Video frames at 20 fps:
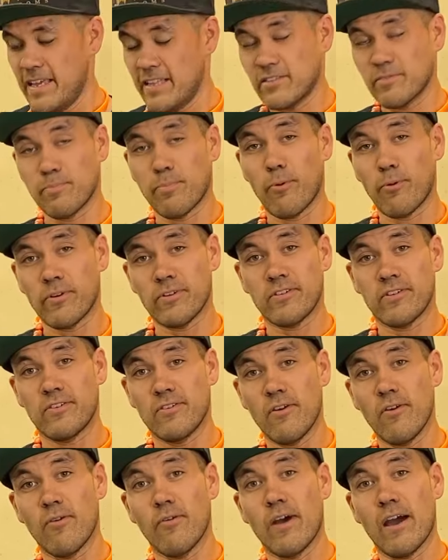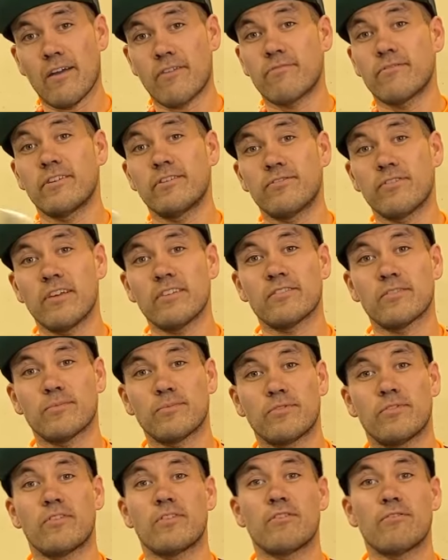It's important to know how to redress them
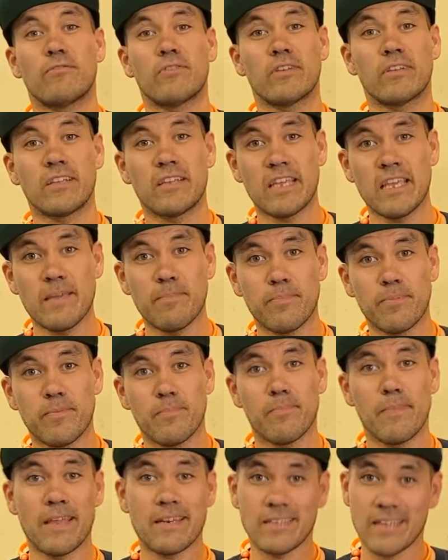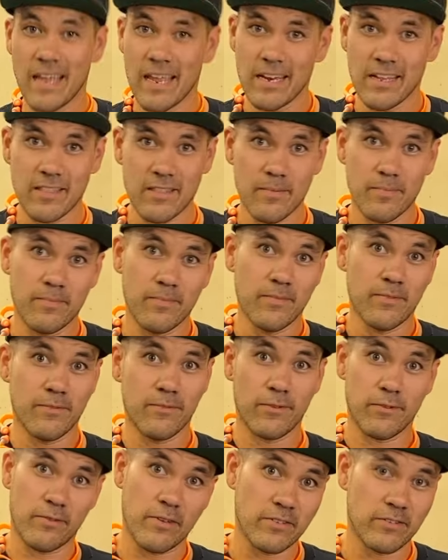so that you can keep maintaining them
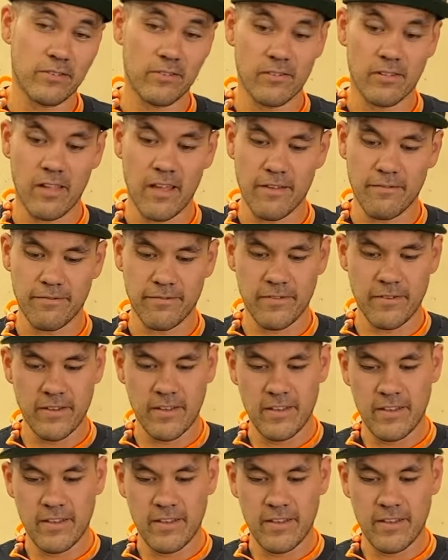for the rest of your life.